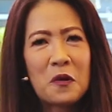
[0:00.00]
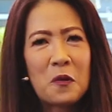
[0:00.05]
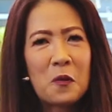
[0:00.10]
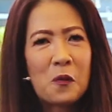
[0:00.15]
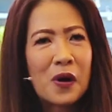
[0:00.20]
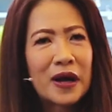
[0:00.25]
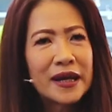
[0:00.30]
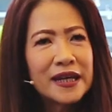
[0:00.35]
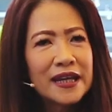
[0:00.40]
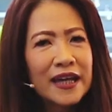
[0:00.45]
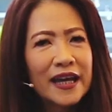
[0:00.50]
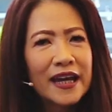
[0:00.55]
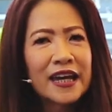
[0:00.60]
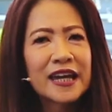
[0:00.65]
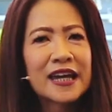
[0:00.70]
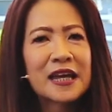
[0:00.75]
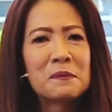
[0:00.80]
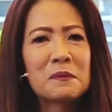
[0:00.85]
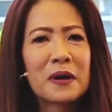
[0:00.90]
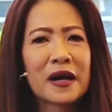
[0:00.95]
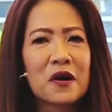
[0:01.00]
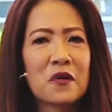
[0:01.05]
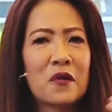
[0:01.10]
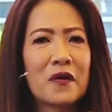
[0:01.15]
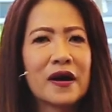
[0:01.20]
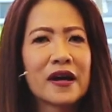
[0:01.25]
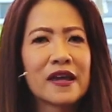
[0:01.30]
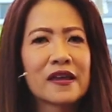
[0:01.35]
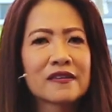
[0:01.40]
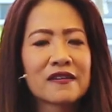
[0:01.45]
one day in my
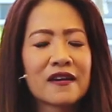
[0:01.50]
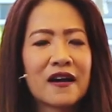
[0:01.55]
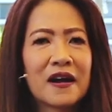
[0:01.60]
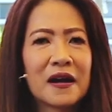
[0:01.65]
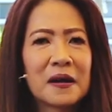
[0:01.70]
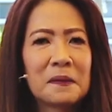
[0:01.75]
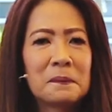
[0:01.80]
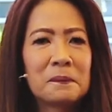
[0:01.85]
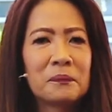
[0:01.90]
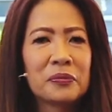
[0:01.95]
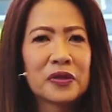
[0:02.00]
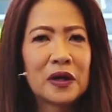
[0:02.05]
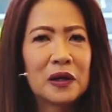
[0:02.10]
quiet time,